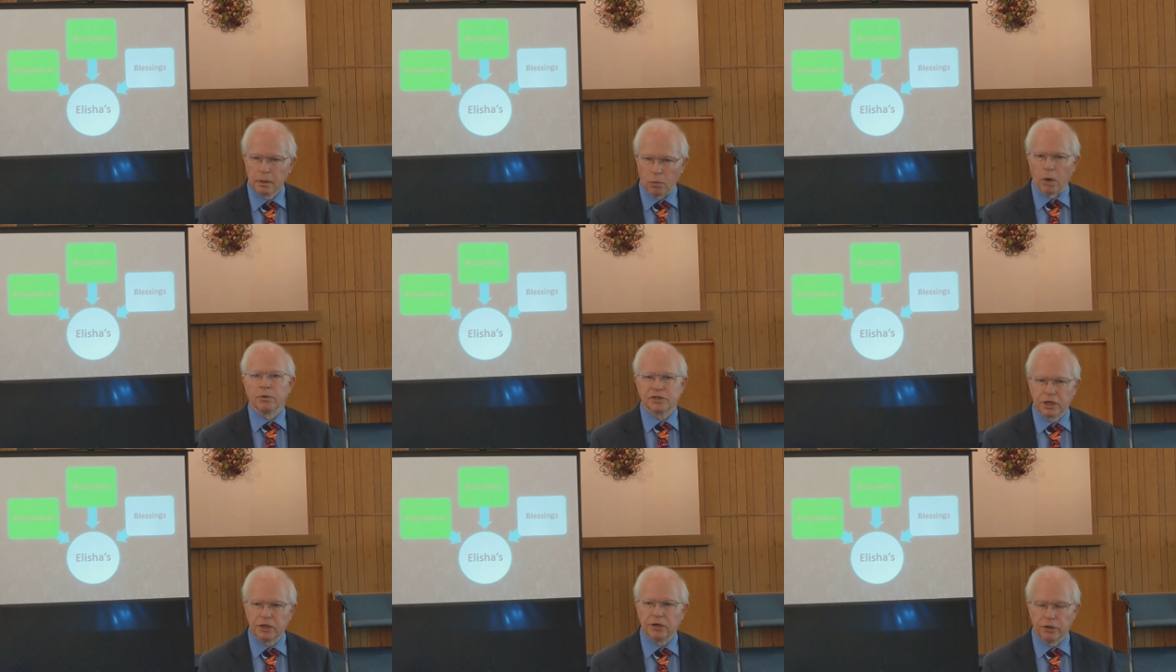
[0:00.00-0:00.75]
What was
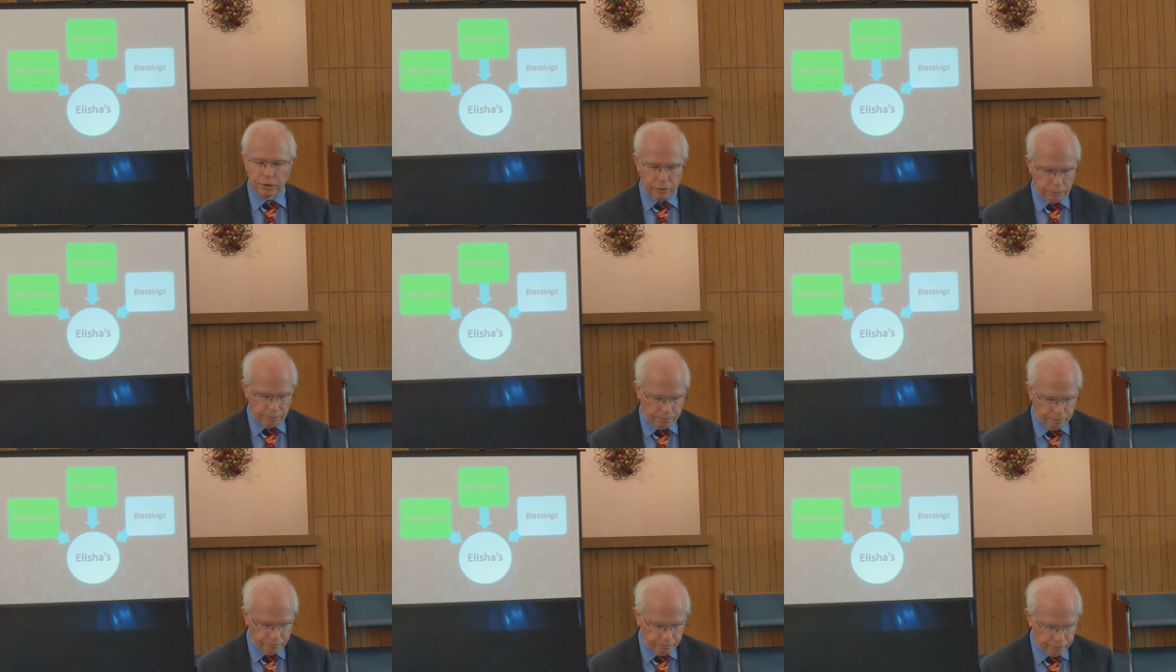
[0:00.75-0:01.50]
he to
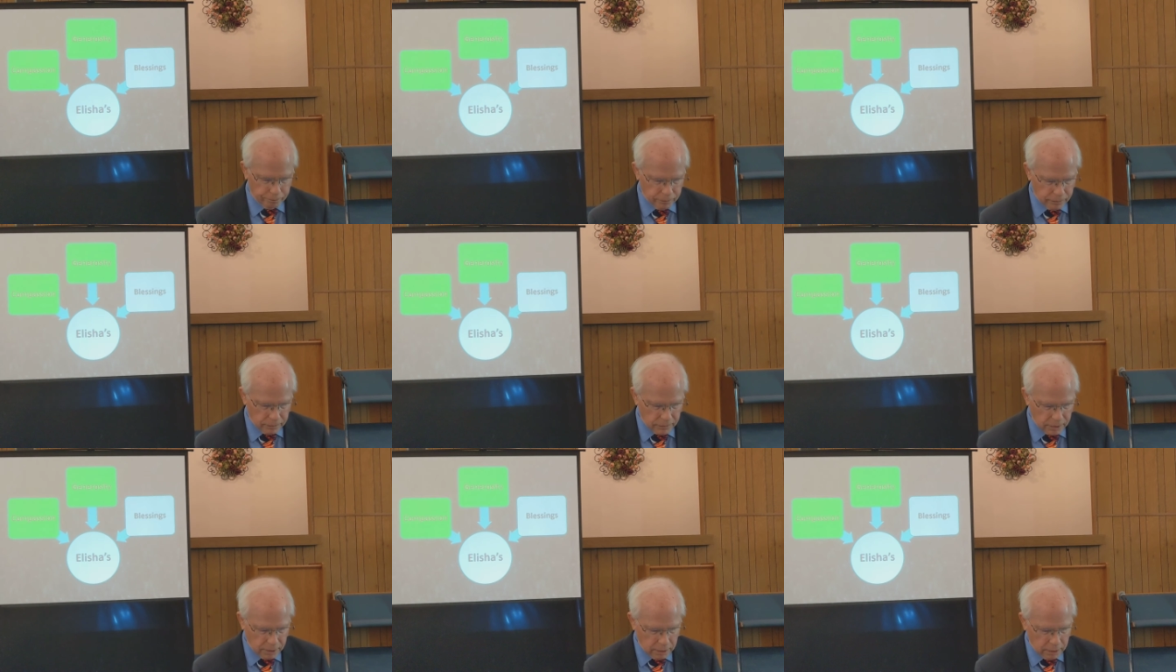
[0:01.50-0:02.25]
do?
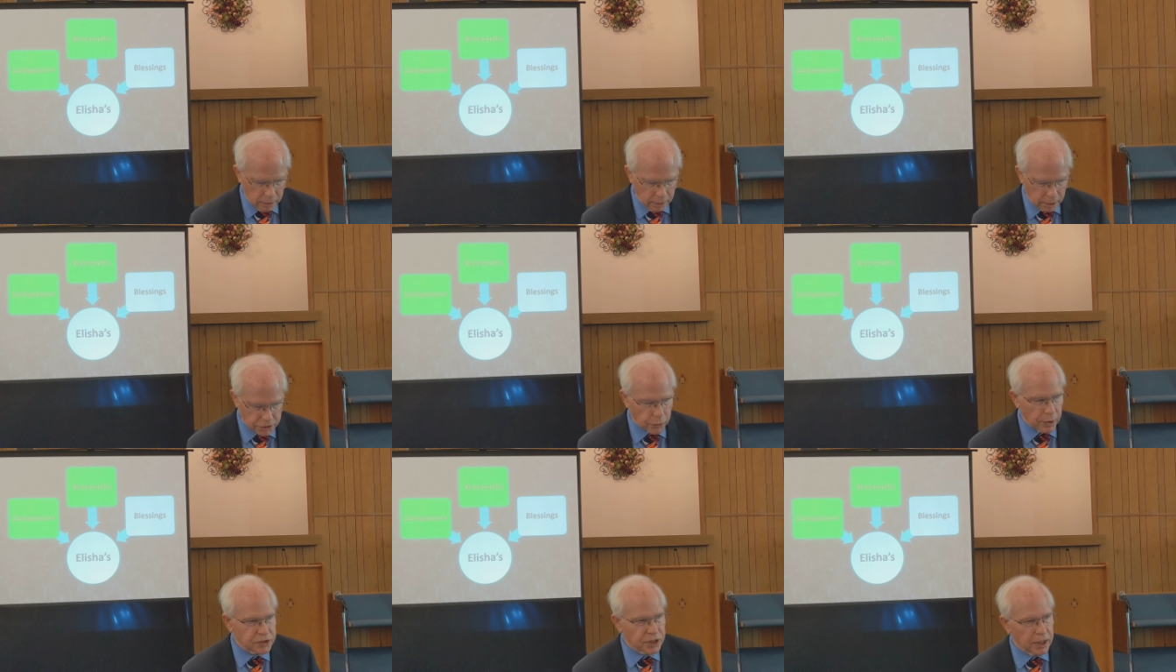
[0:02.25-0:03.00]
And
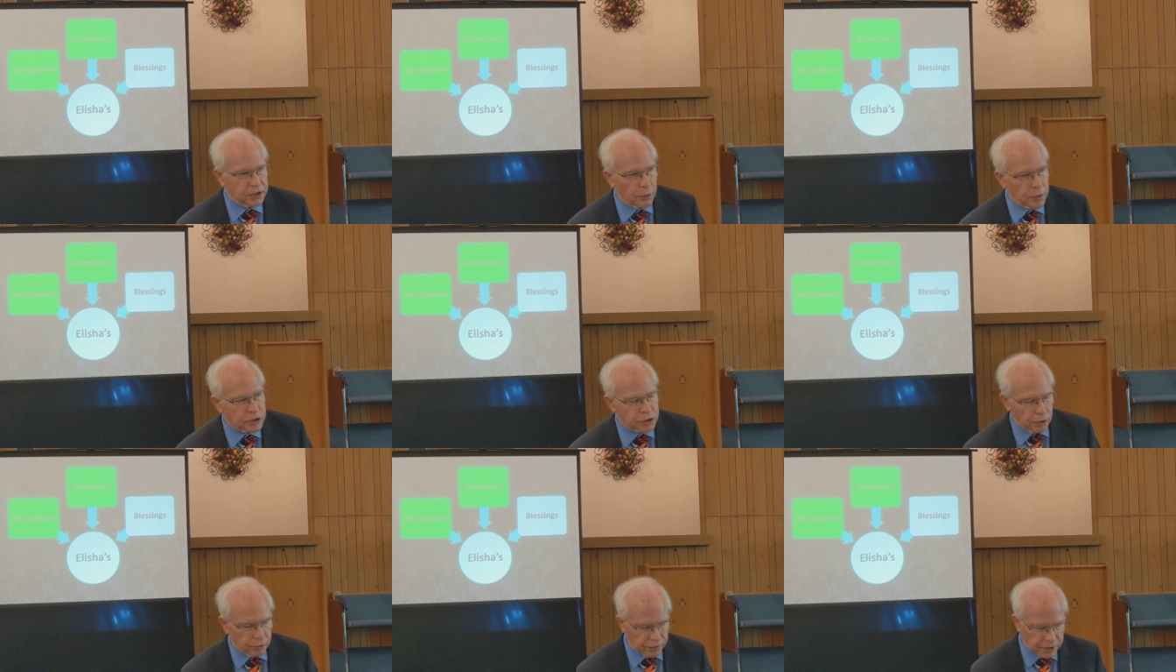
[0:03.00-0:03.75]
so he said to his
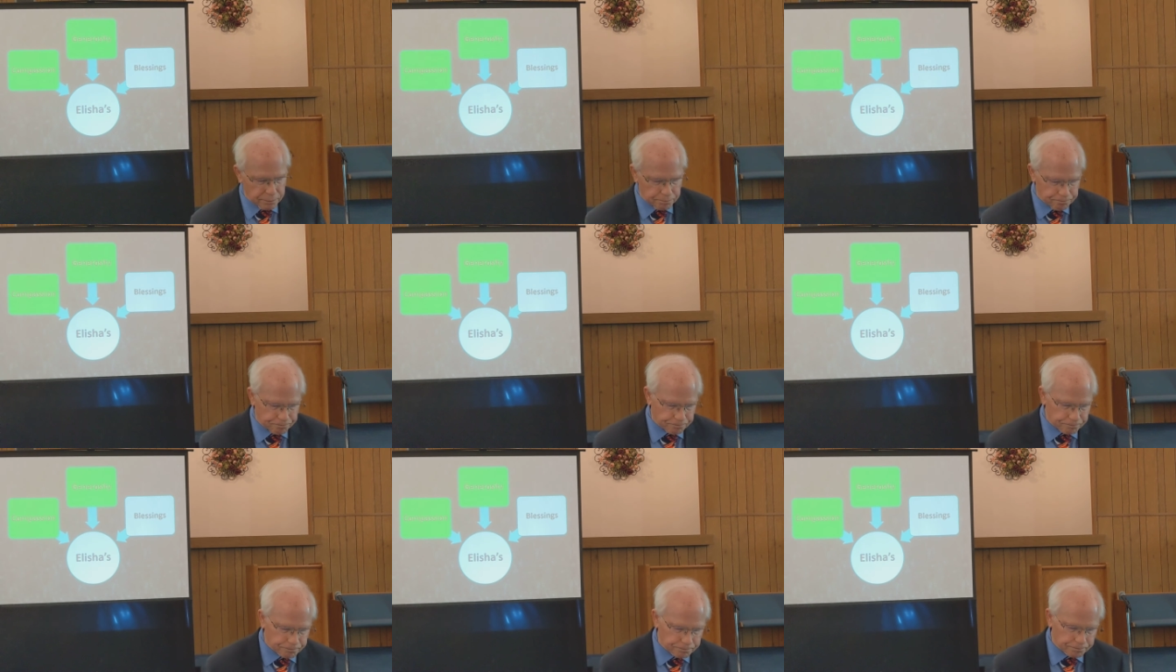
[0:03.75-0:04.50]
servant,
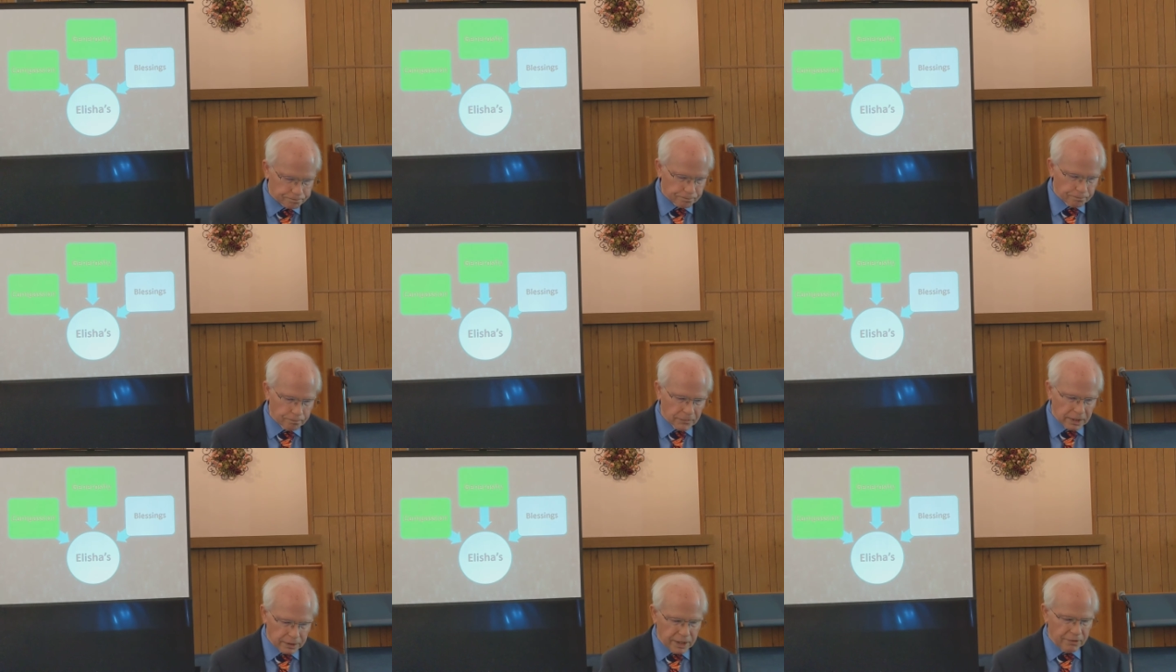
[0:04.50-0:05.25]

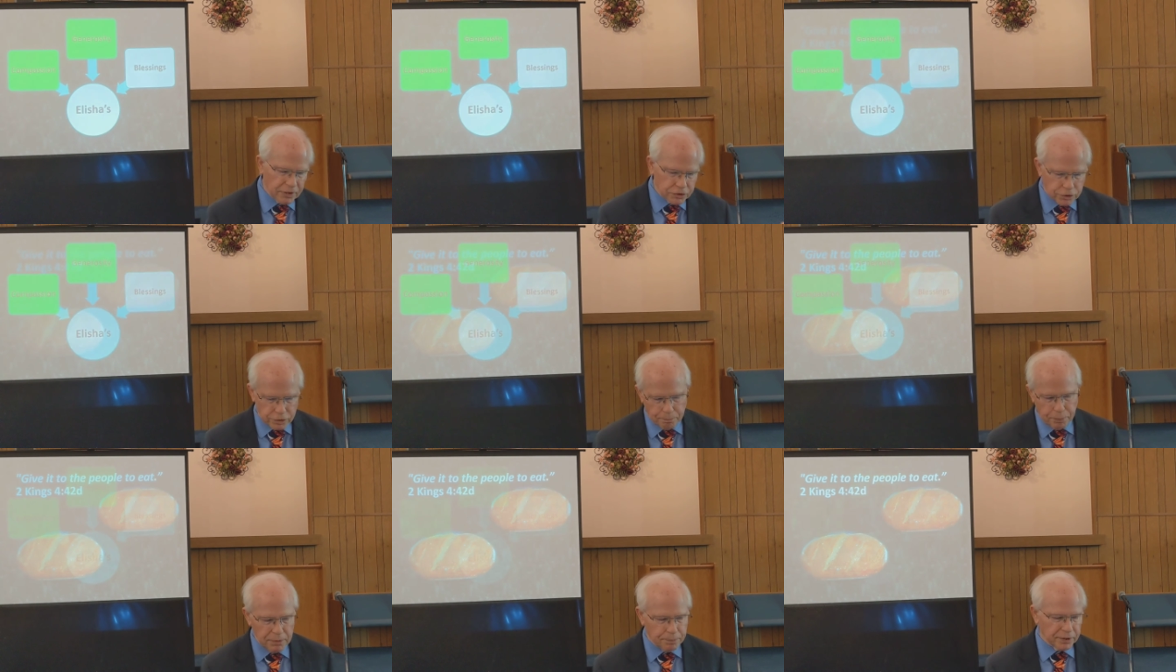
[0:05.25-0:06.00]
Give it to
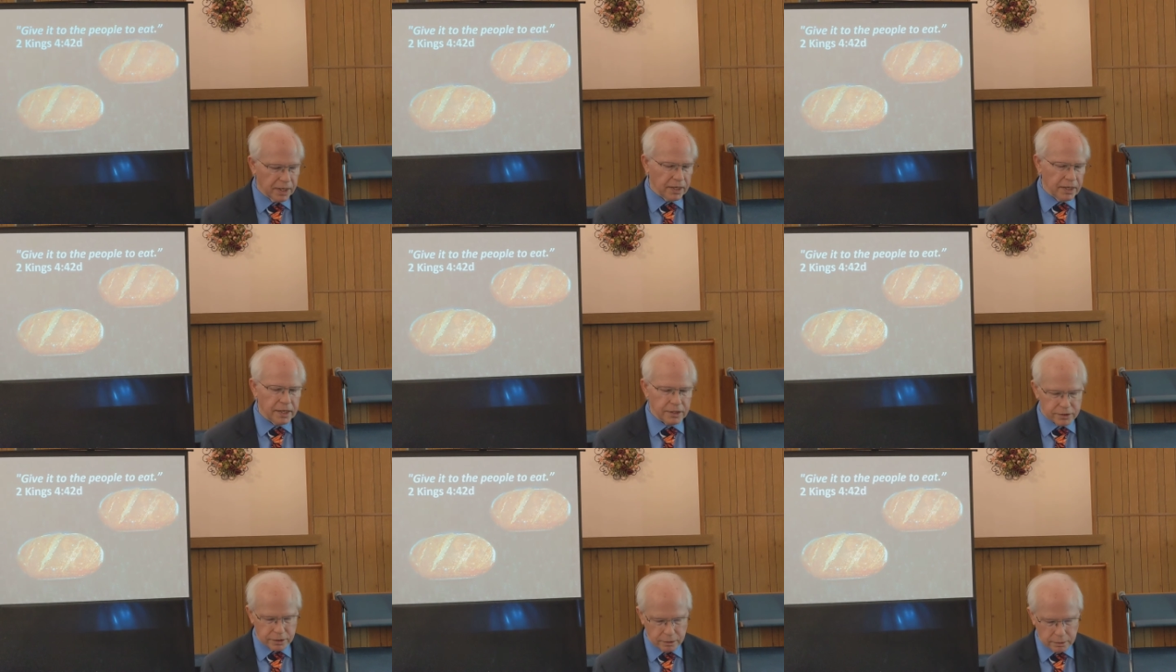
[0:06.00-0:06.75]
the people to
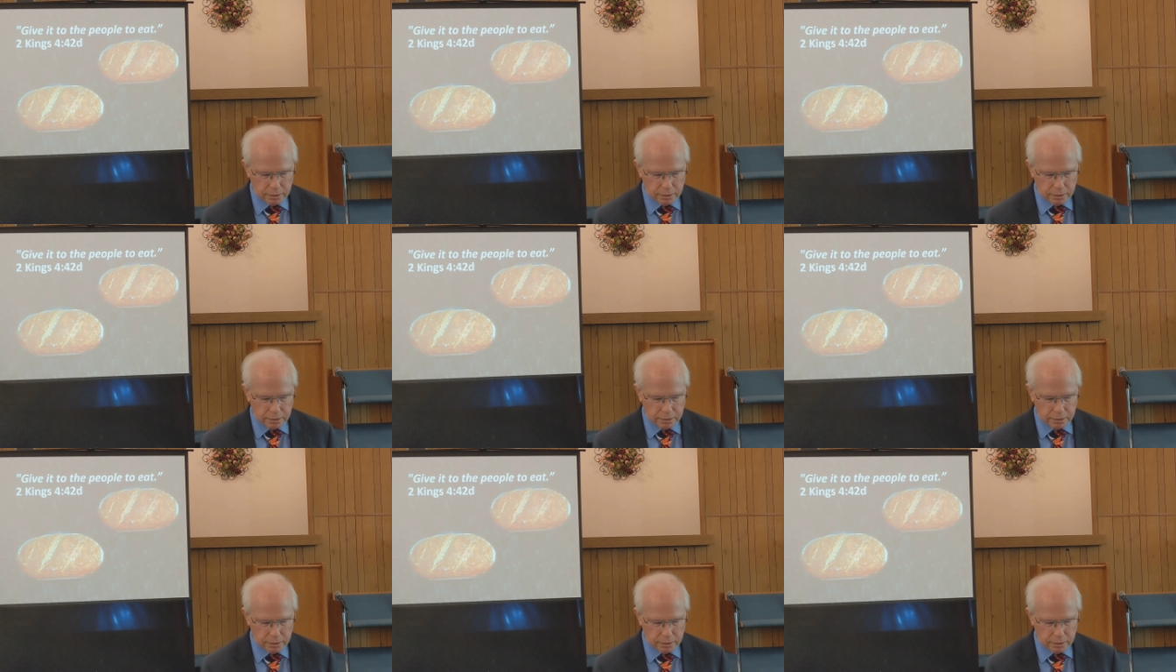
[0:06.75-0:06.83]
eat.